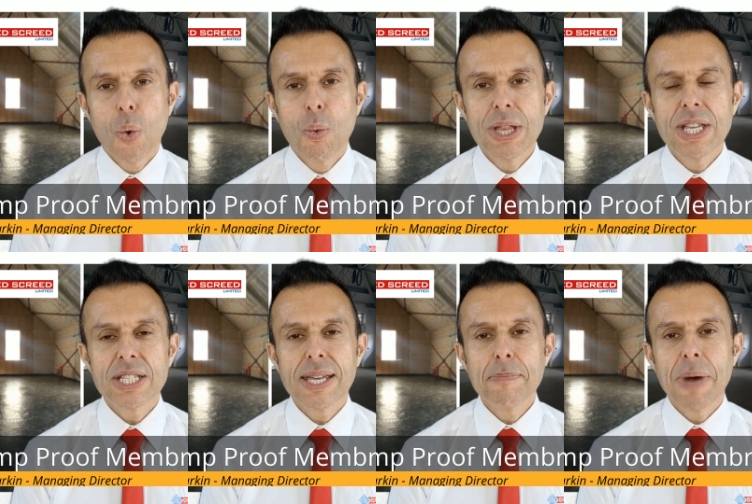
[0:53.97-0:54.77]
With
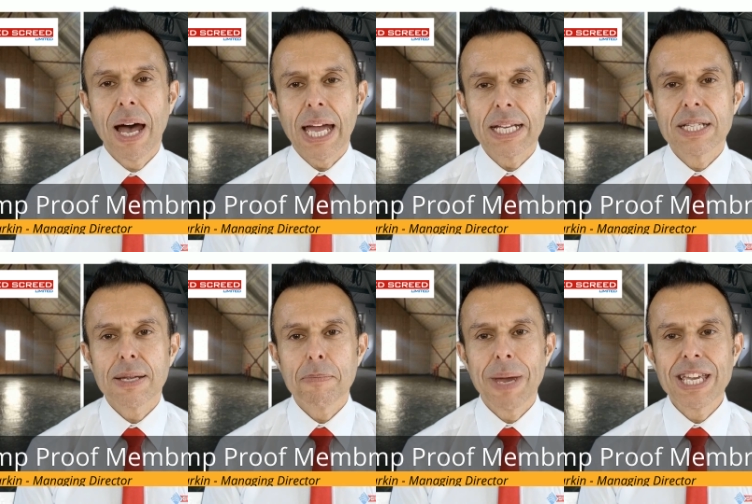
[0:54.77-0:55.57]
this in mind,
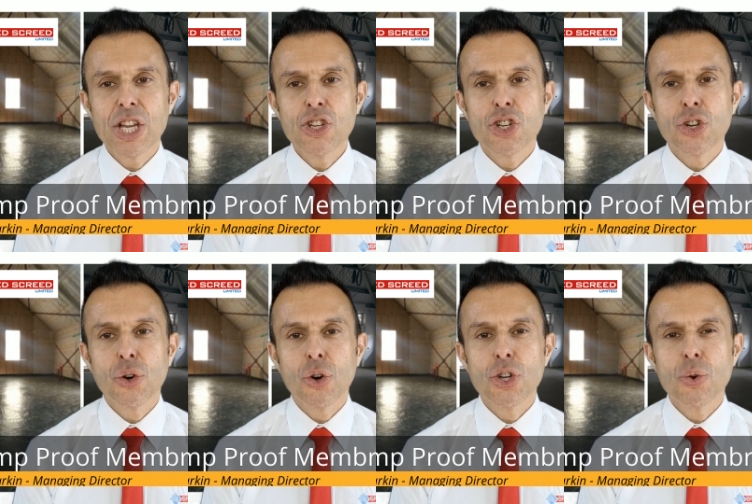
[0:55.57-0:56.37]
making
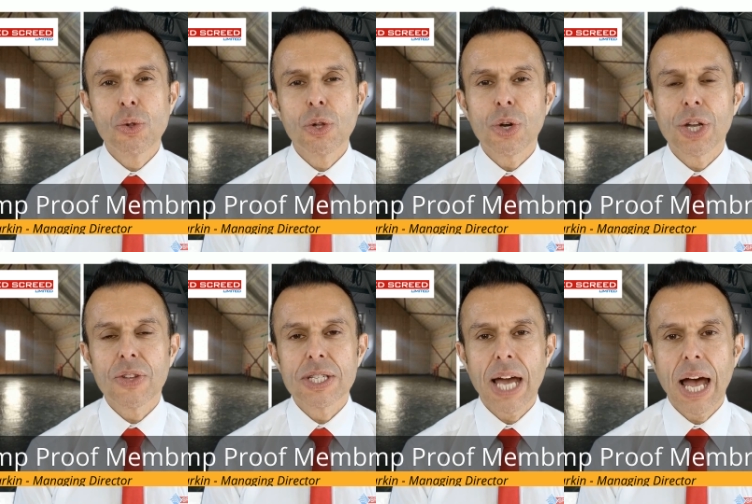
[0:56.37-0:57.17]
sure you look at
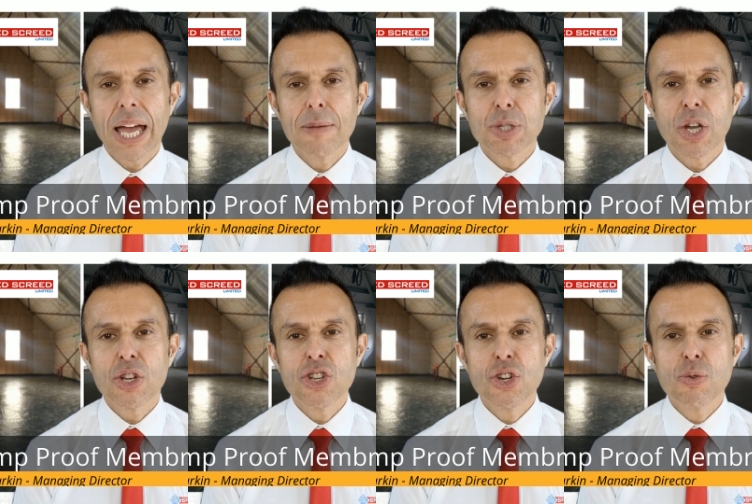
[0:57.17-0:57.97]
the types
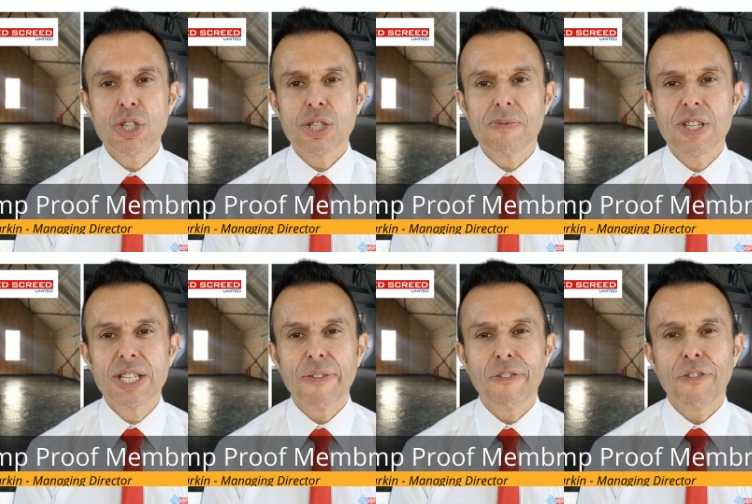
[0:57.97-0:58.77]
and uses of
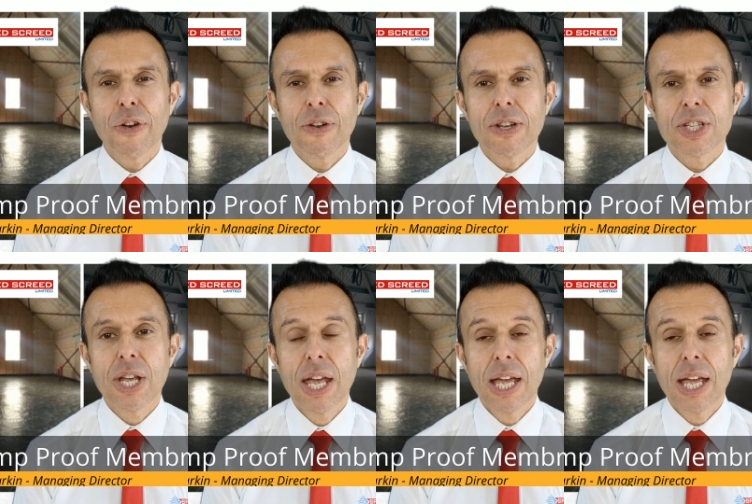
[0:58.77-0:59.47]
different